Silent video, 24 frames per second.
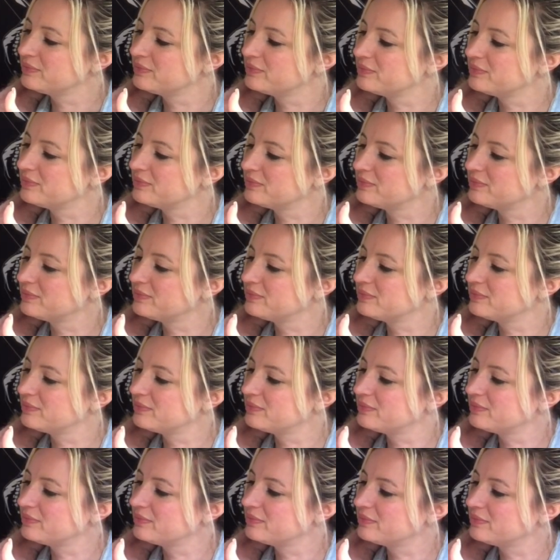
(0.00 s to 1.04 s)

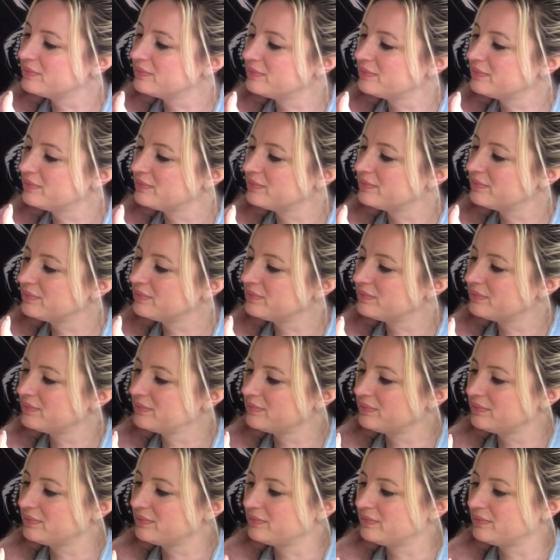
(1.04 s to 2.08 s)

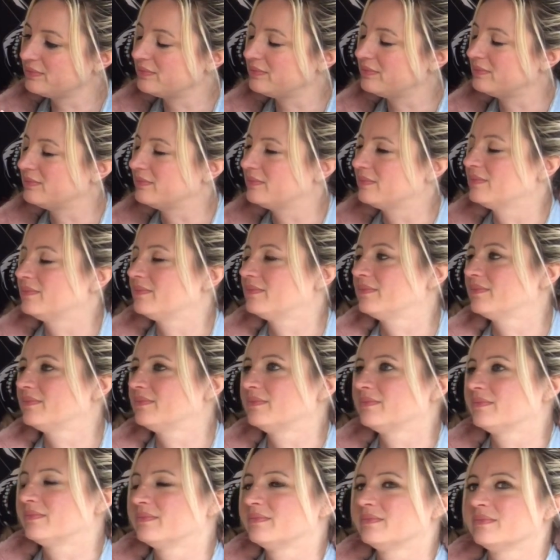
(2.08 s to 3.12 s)

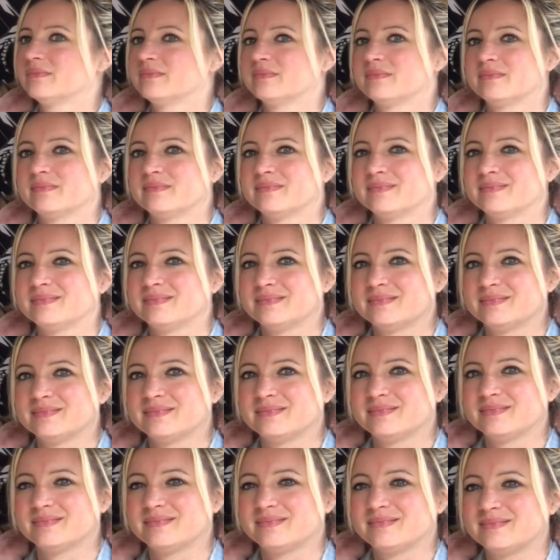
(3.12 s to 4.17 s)

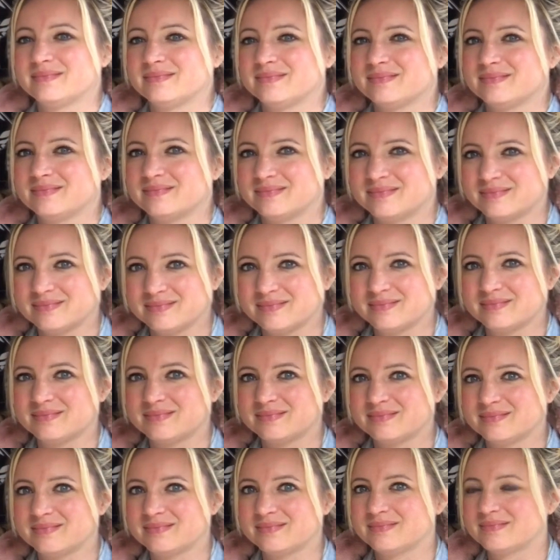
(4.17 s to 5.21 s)

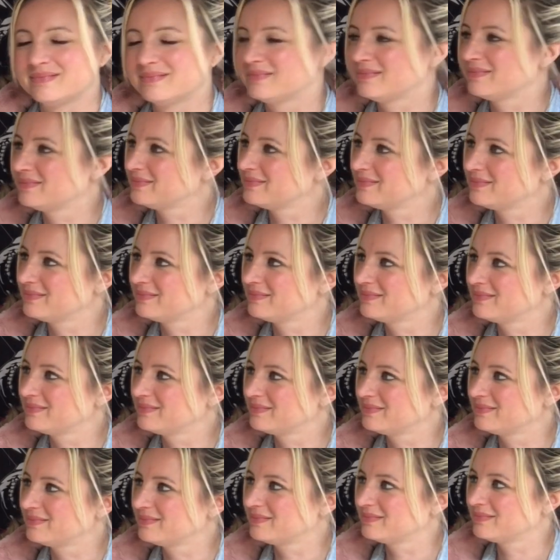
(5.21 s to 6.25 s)

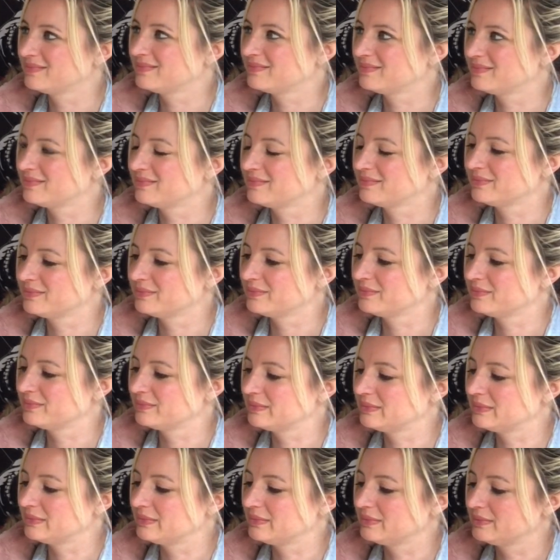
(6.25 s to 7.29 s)

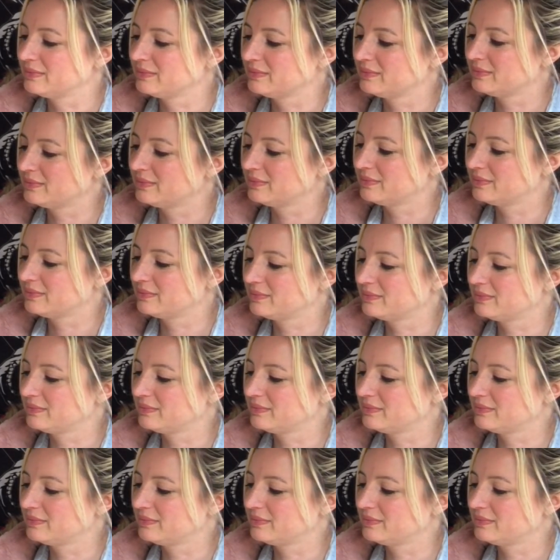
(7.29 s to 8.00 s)
This person isn't speaking.